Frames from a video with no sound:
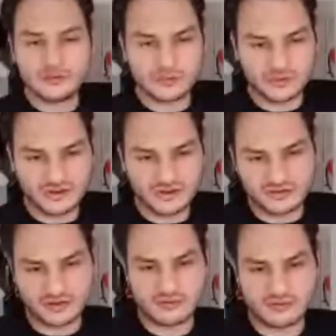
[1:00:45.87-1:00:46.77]
use it with
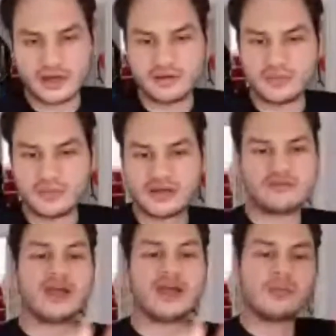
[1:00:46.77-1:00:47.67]
DeFi, right? Make it
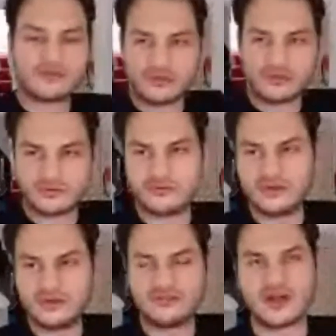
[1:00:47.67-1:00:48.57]
available to this
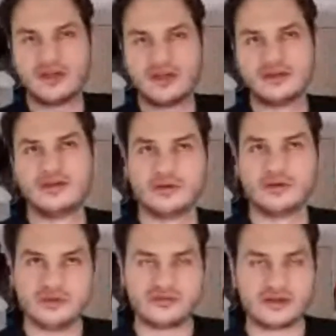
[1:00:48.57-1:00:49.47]
DeFi,
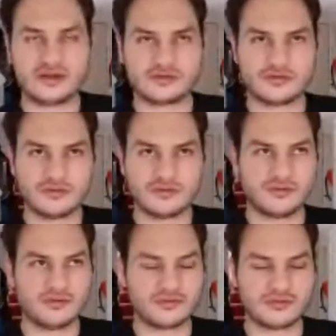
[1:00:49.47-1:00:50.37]
all these financial
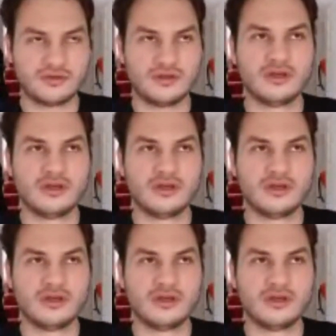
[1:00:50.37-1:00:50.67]
services.